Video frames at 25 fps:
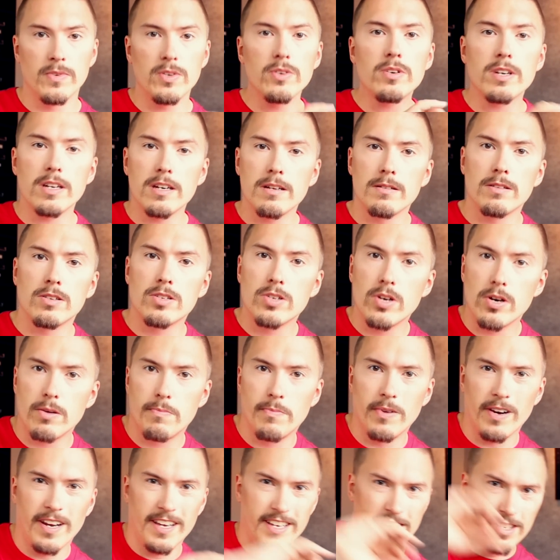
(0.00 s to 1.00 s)
can
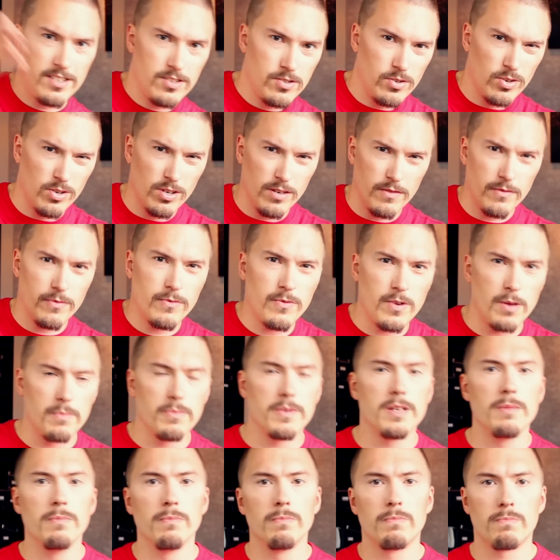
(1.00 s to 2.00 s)
interpolate sort of from
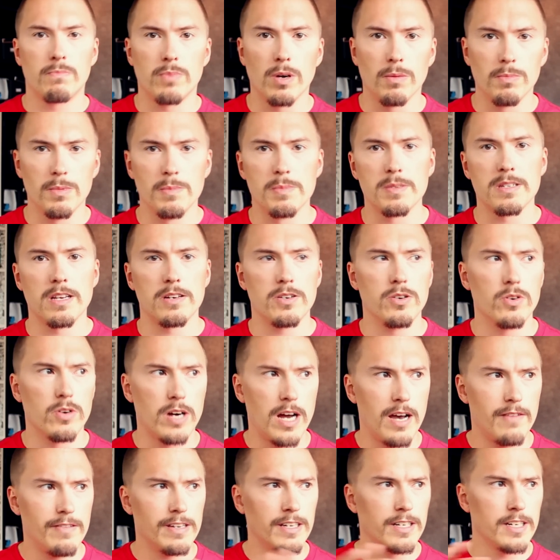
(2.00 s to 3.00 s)
the problems that you're
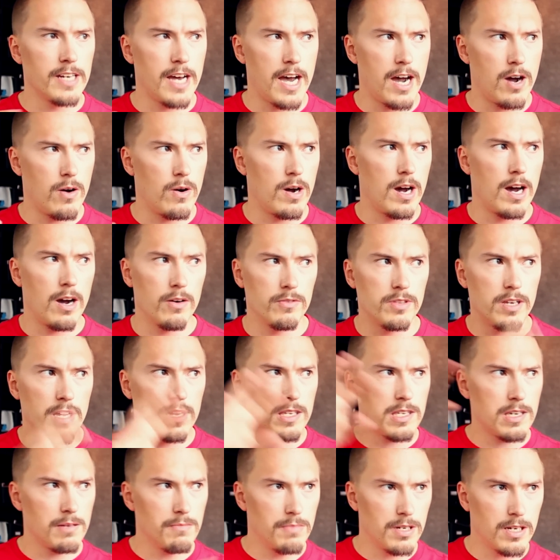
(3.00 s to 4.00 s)
having now, how they
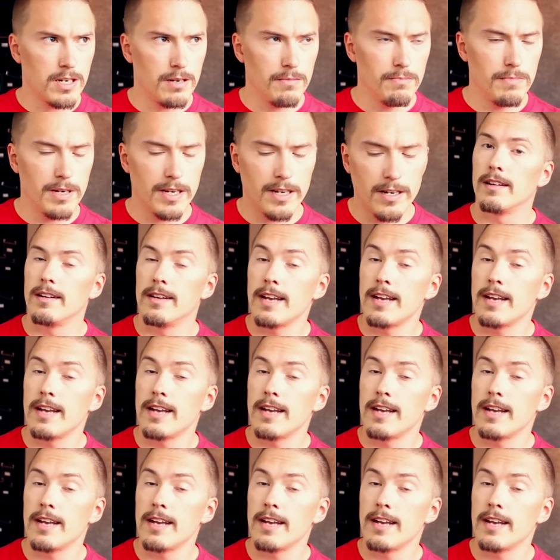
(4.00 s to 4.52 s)
can become bigger.